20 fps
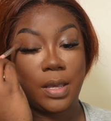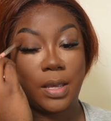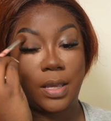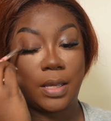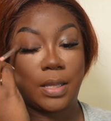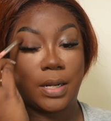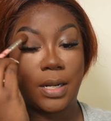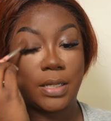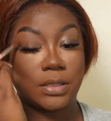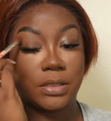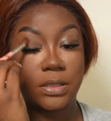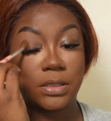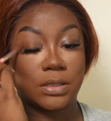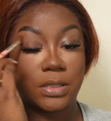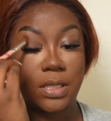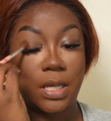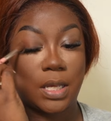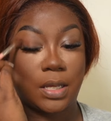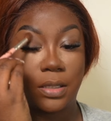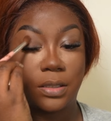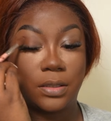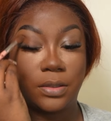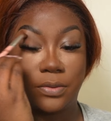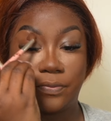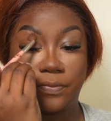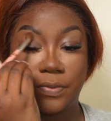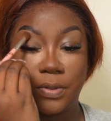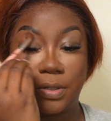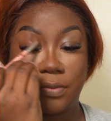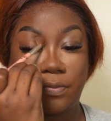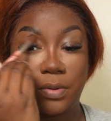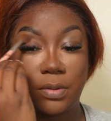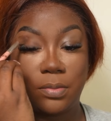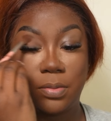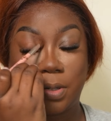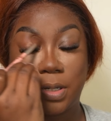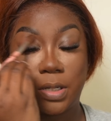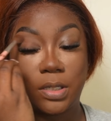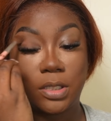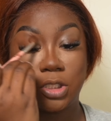and I just take a little fluffy
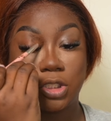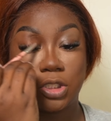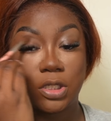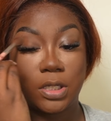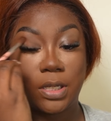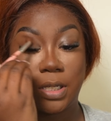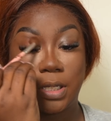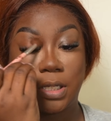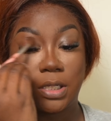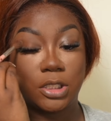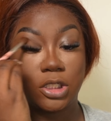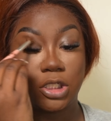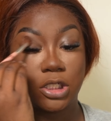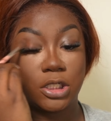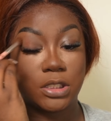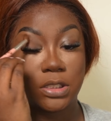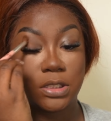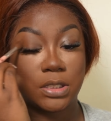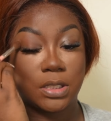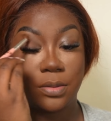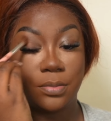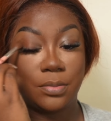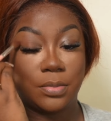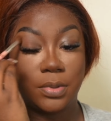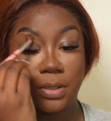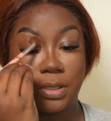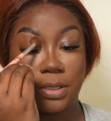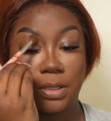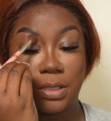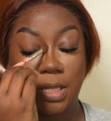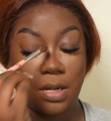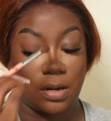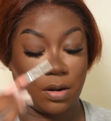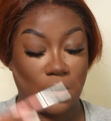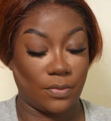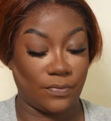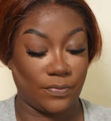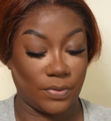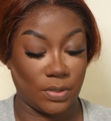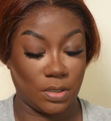brush and just blend that
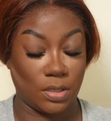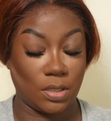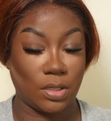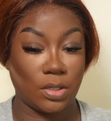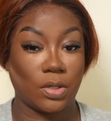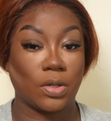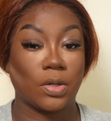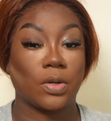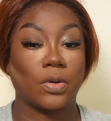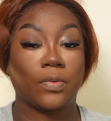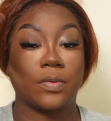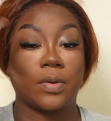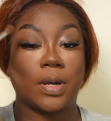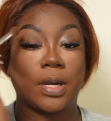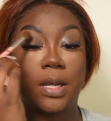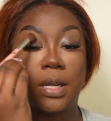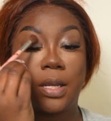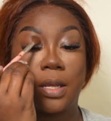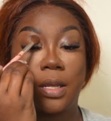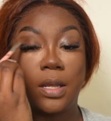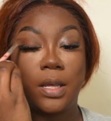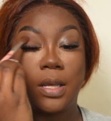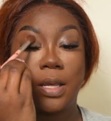off in there, right?